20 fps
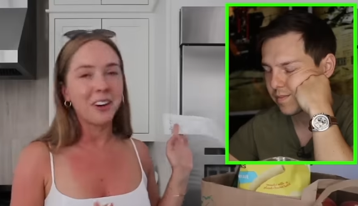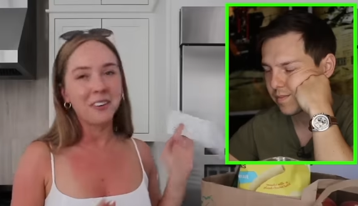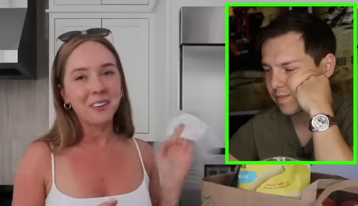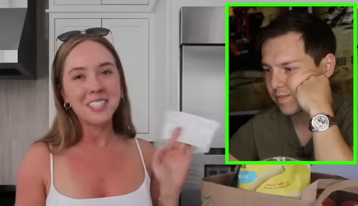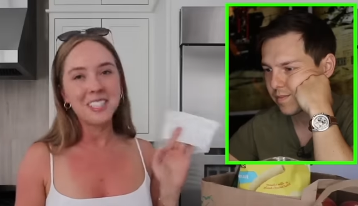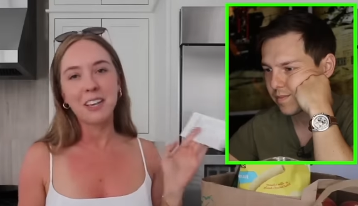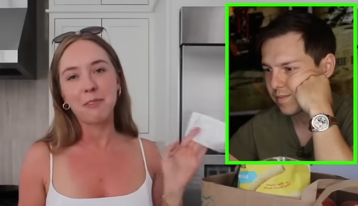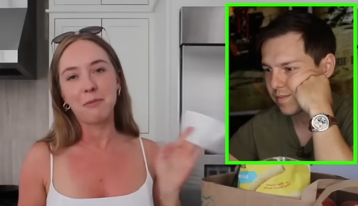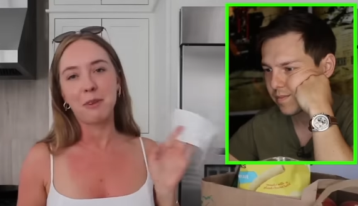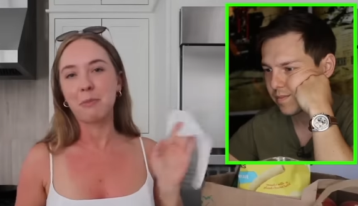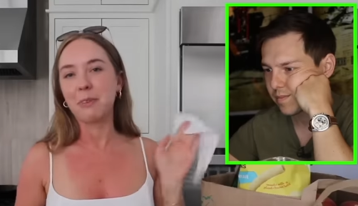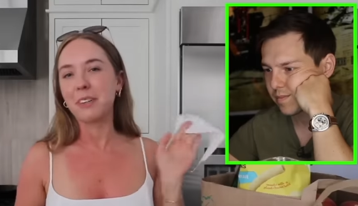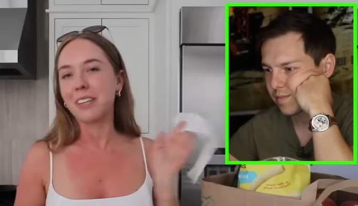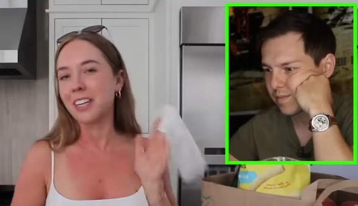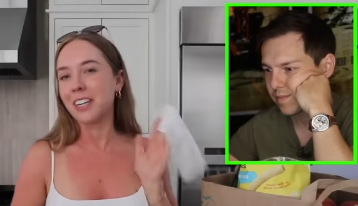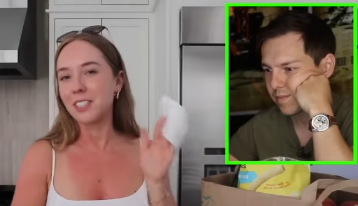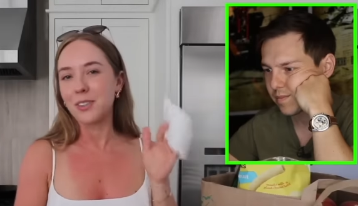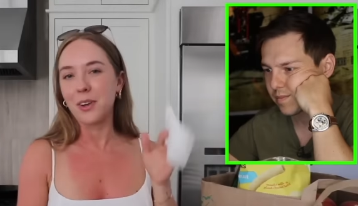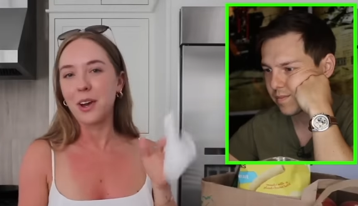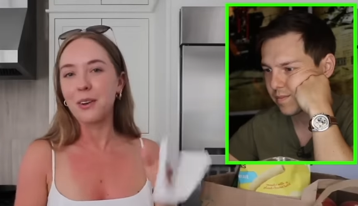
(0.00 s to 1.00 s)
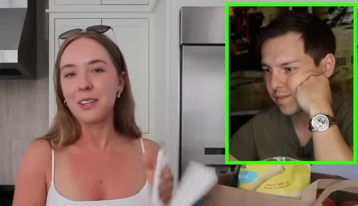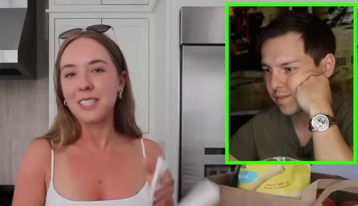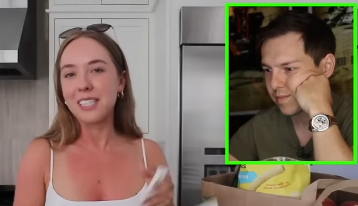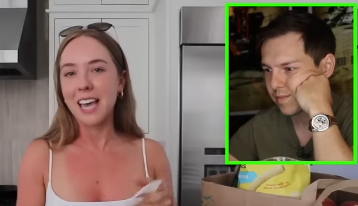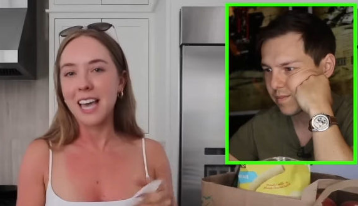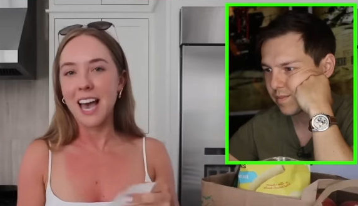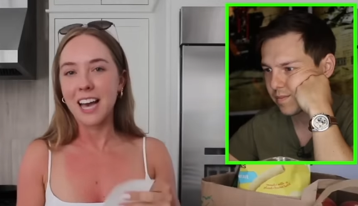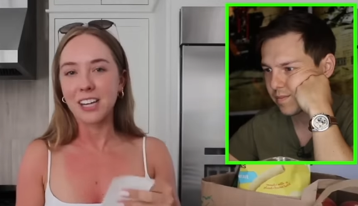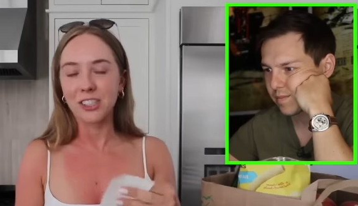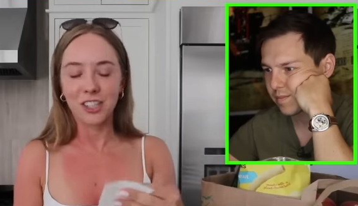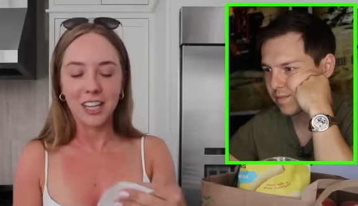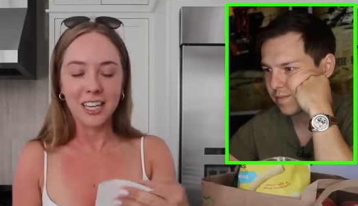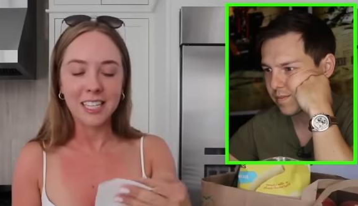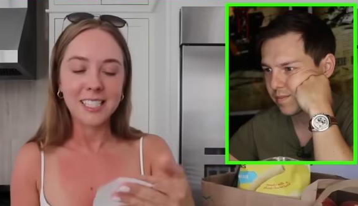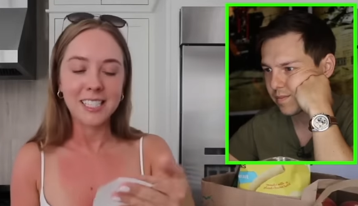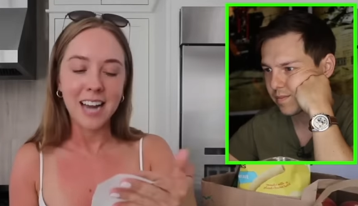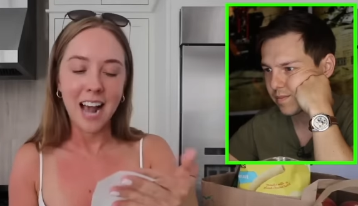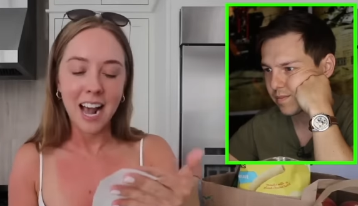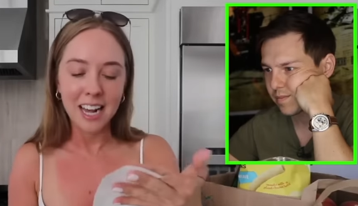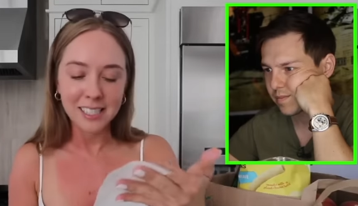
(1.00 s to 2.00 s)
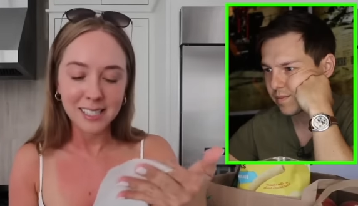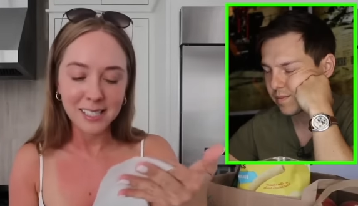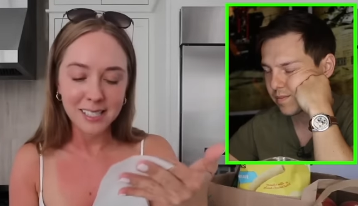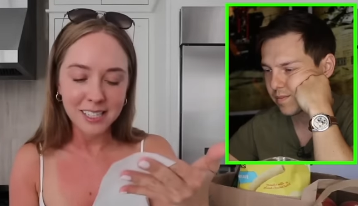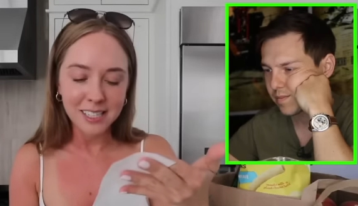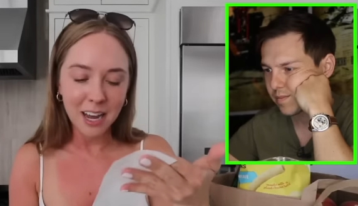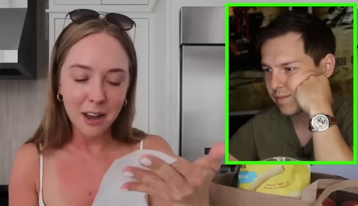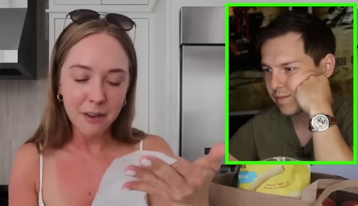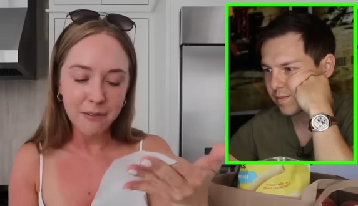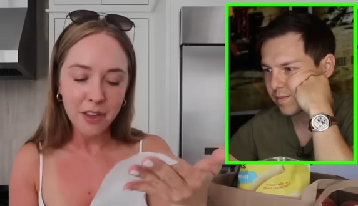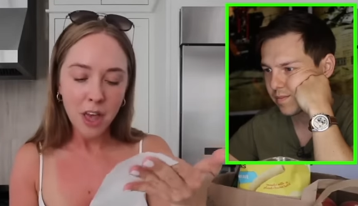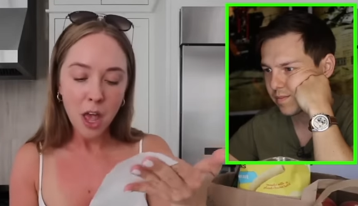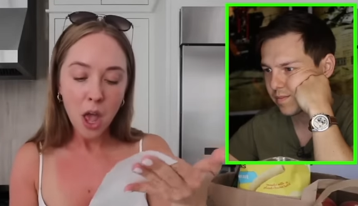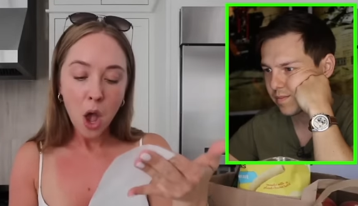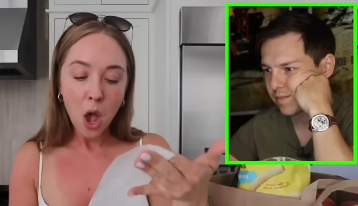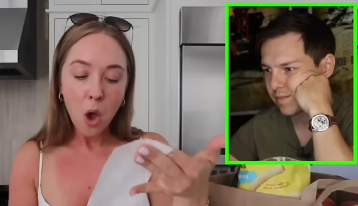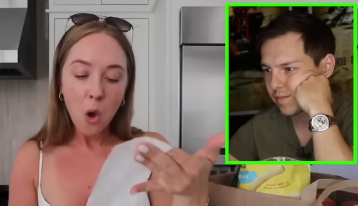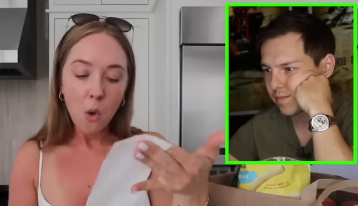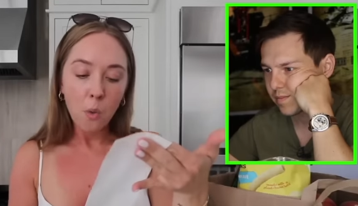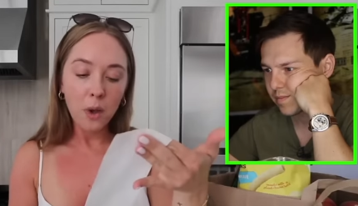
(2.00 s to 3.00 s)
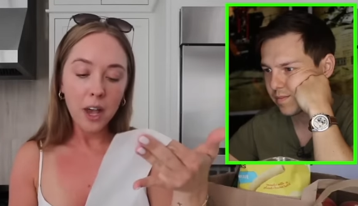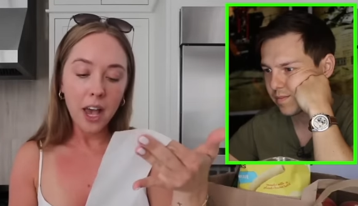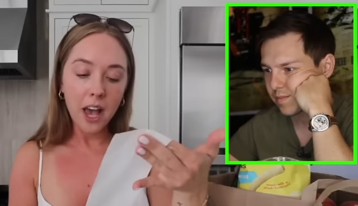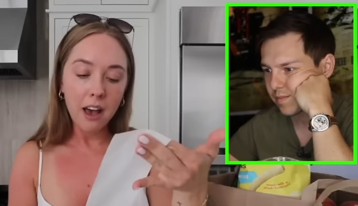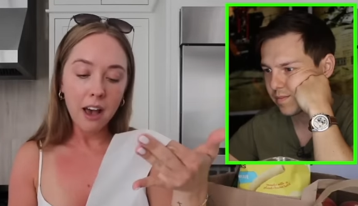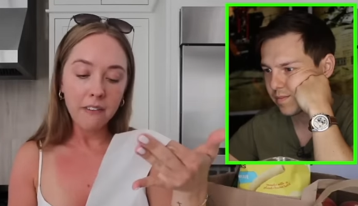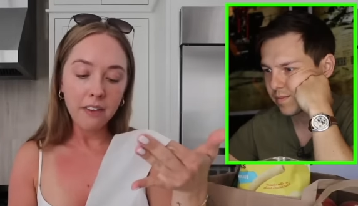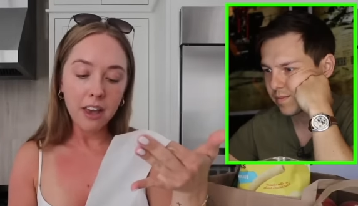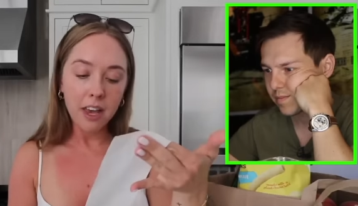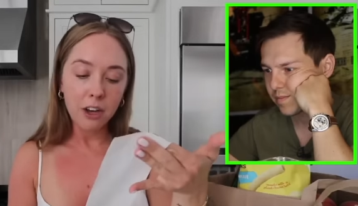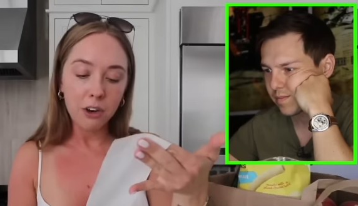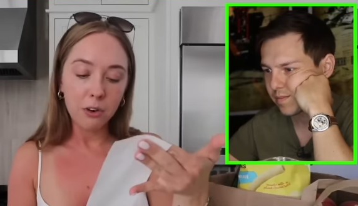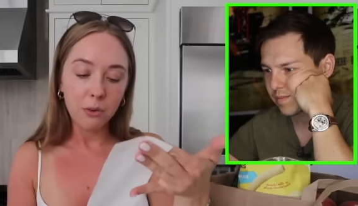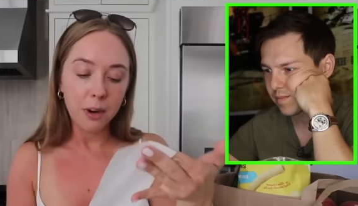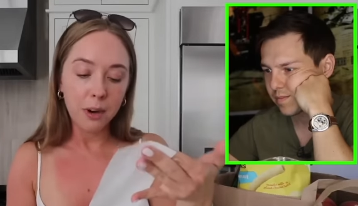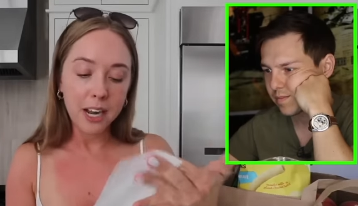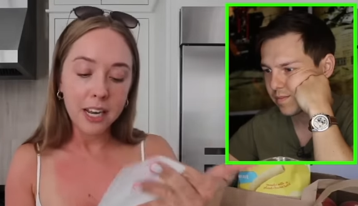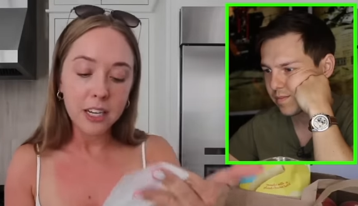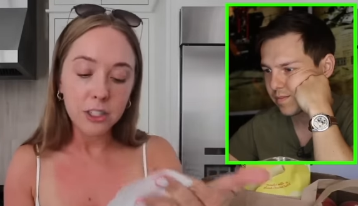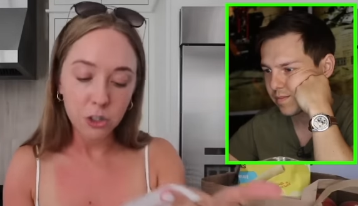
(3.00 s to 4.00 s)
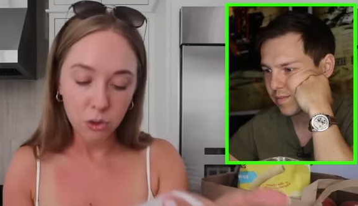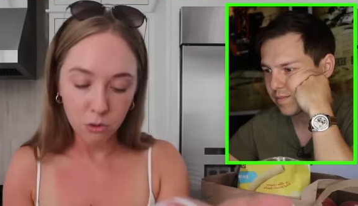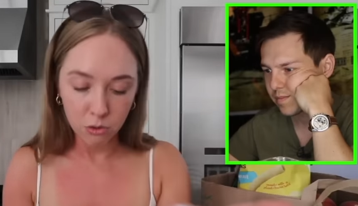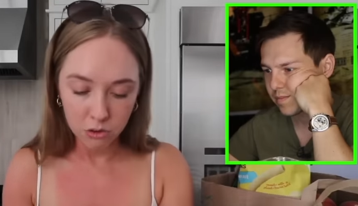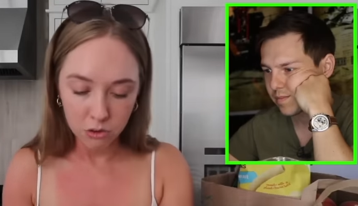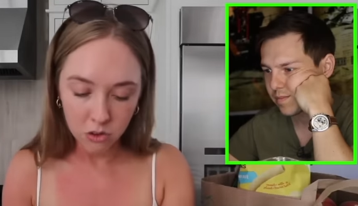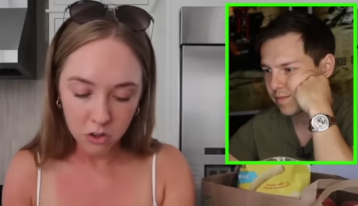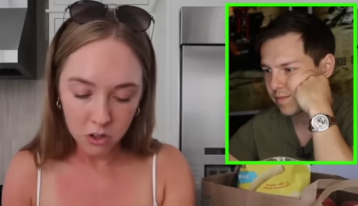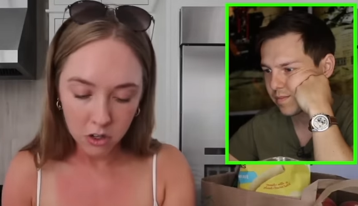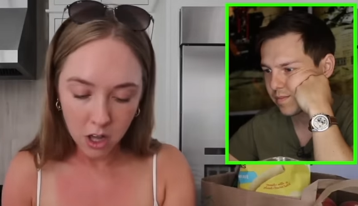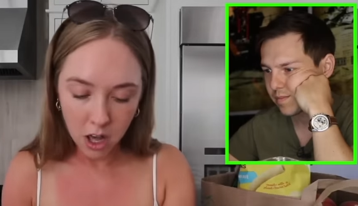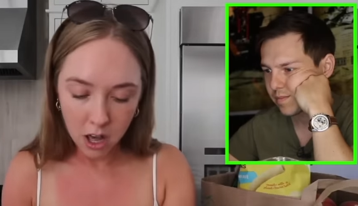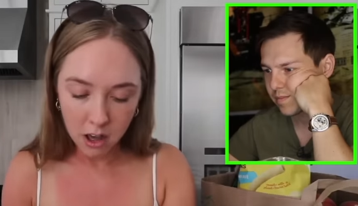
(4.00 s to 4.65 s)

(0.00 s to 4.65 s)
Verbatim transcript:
Speaker 1: always have people here, so I always get extra like snacks and stuff. We have a grand total